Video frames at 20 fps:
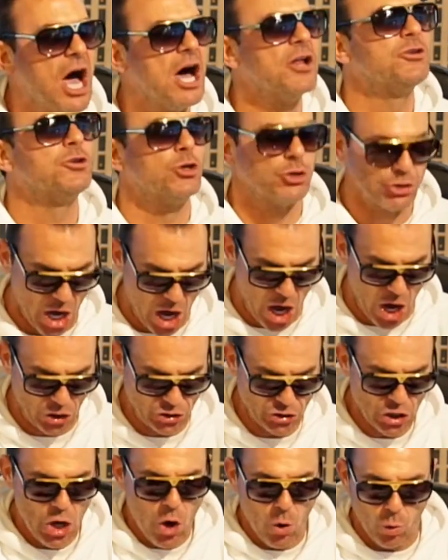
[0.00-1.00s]

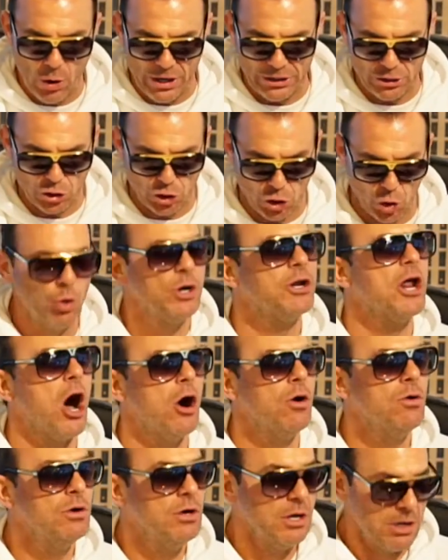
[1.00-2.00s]
underdogs went 2 and
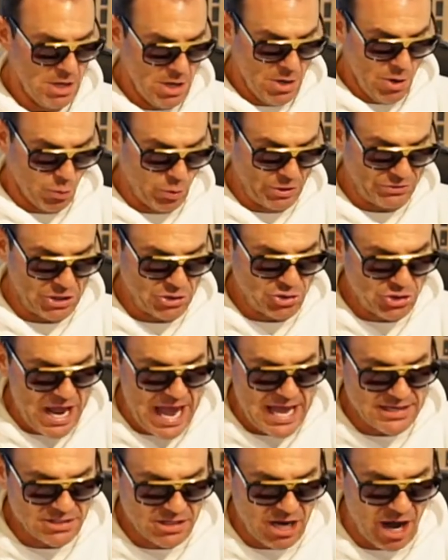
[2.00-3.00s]
0 with the
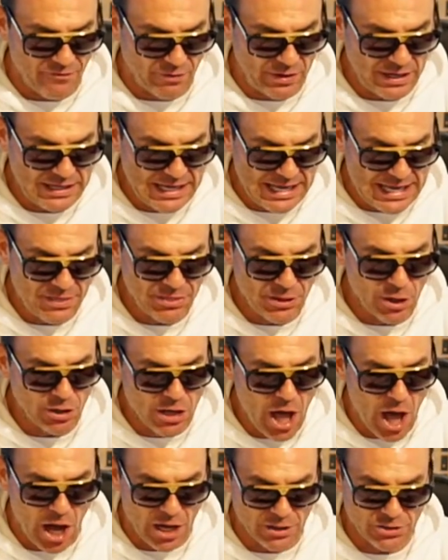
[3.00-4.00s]
Jazz covering in their
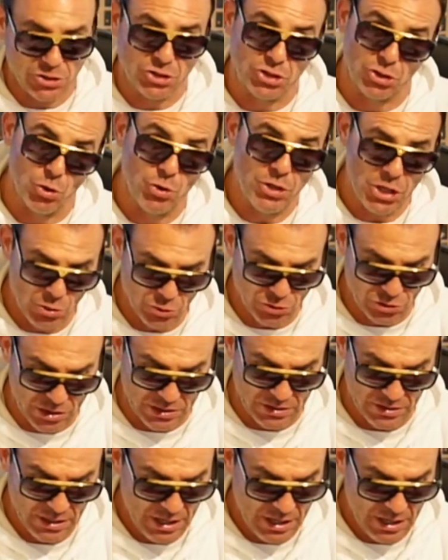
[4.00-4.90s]
loss to Houston,